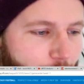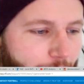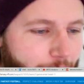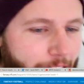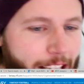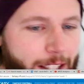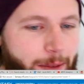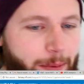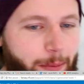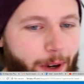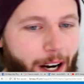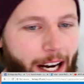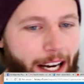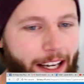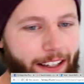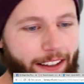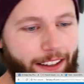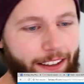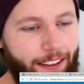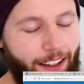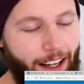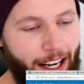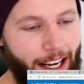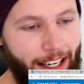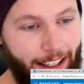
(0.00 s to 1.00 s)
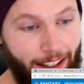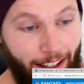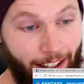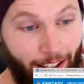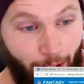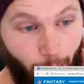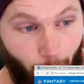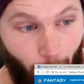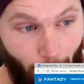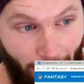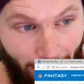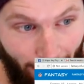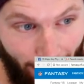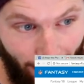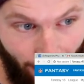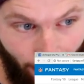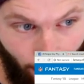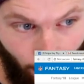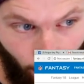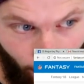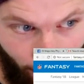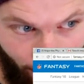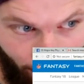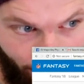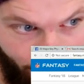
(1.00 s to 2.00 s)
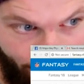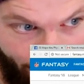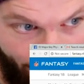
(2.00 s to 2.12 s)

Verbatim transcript: you guys might like a quick look at